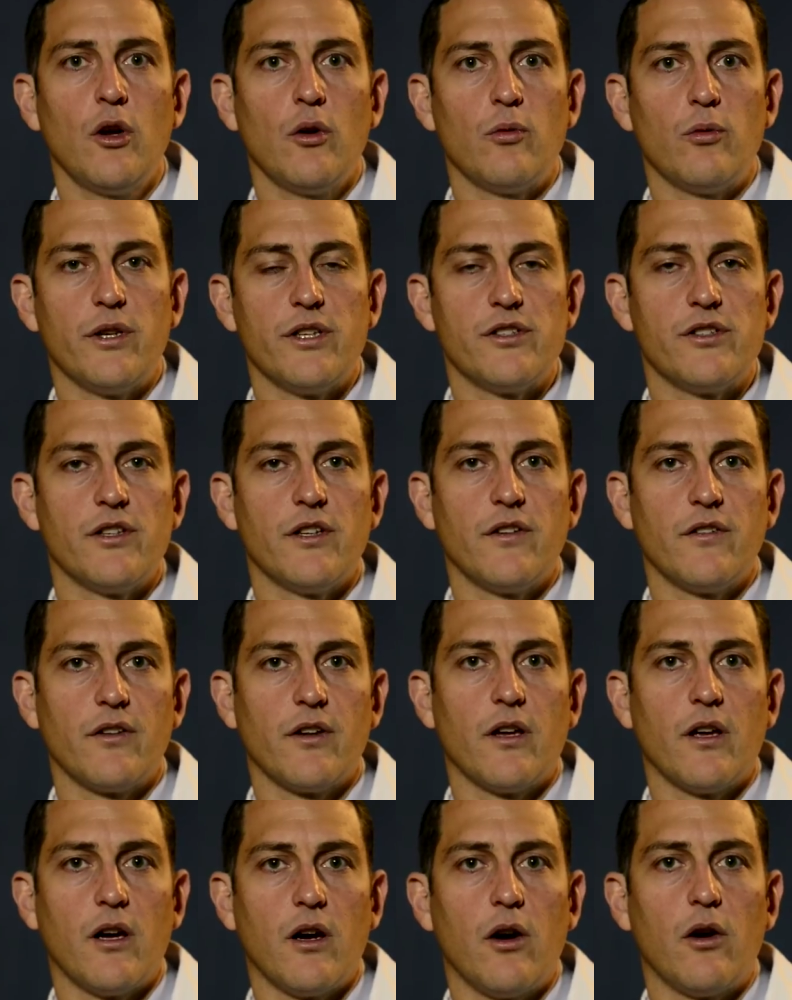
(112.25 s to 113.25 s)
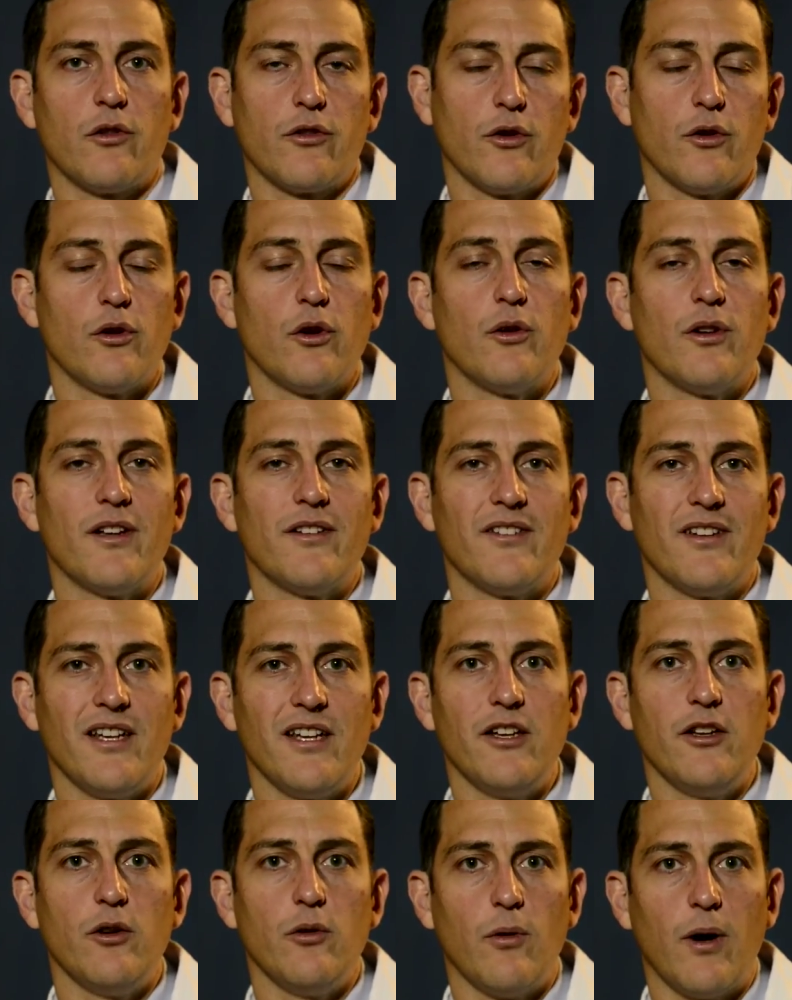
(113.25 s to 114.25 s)
which is uh, also known as
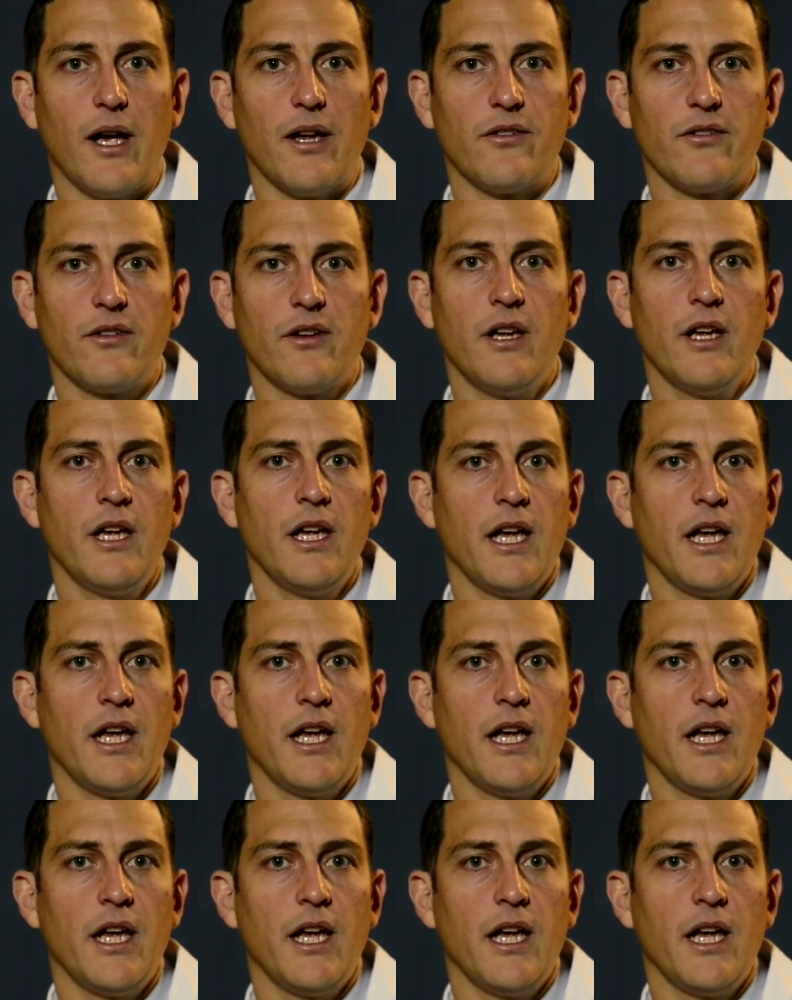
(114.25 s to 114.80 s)
EUS.